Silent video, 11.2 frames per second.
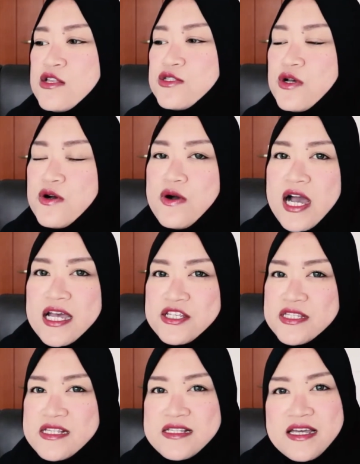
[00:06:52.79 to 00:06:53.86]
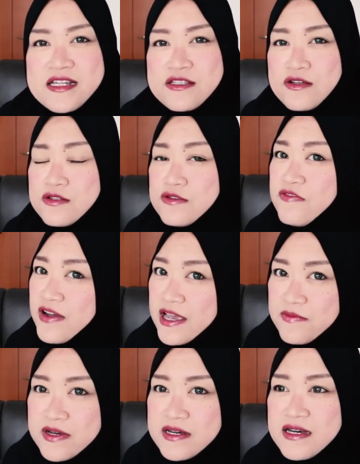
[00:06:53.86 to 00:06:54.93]
So I just decided to go to
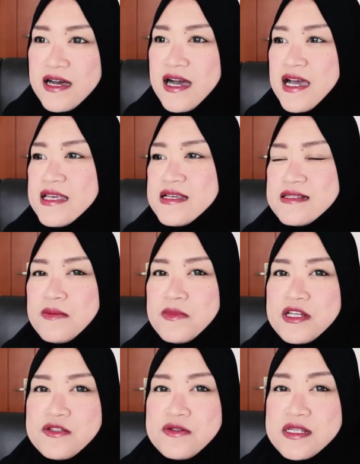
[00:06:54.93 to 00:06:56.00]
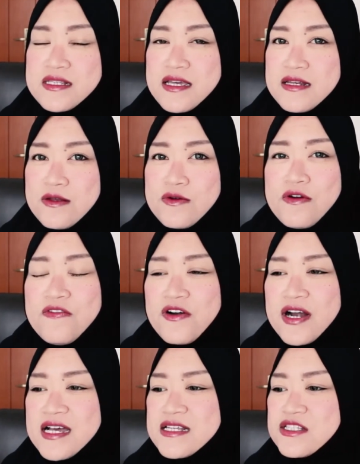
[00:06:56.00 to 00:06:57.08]
Fiverr, hire somebody to design a logo
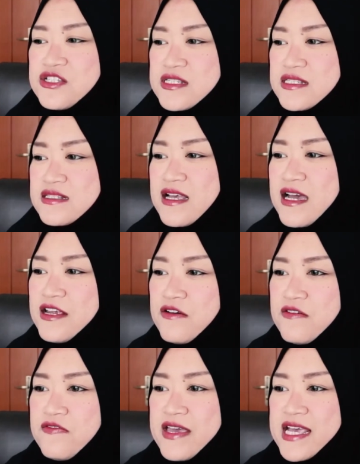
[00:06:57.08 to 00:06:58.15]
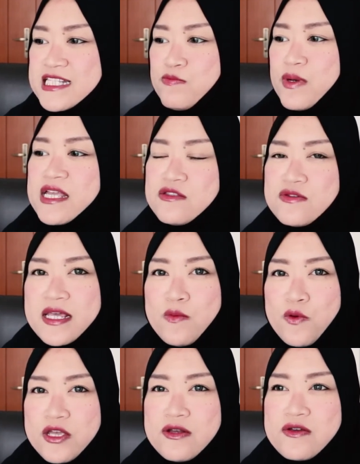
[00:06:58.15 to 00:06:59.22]
for us, just kind of explain to
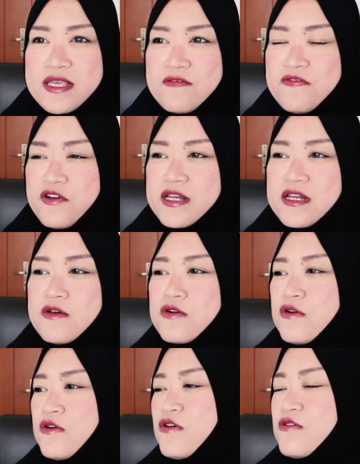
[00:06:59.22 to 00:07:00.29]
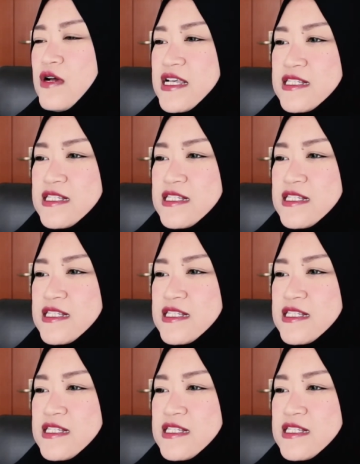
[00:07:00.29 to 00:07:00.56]
them what you're looking for in a logo,